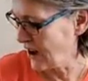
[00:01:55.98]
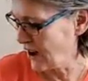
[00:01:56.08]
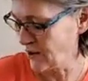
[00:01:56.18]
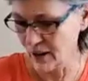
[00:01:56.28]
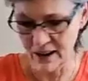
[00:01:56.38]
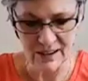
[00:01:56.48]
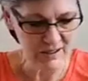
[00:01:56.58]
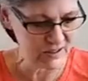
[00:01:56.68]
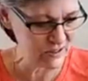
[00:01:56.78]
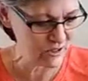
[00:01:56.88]
All right,
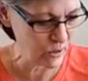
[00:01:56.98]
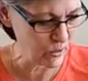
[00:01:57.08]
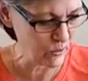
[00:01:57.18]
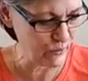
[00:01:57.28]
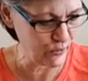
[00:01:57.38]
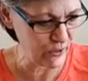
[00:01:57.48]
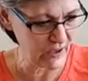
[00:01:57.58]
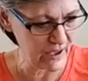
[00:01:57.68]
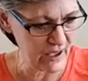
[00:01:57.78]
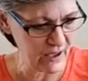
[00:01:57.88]
so for the
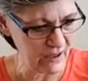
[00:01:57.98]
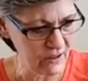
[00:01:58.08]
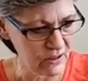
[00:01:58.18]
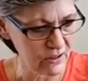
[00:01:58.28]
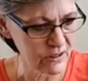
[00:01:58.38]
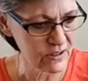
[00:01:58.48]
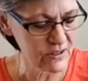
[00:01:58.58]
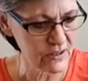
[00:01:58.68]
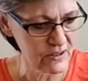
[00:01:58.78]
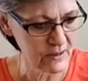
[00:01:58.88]
candles,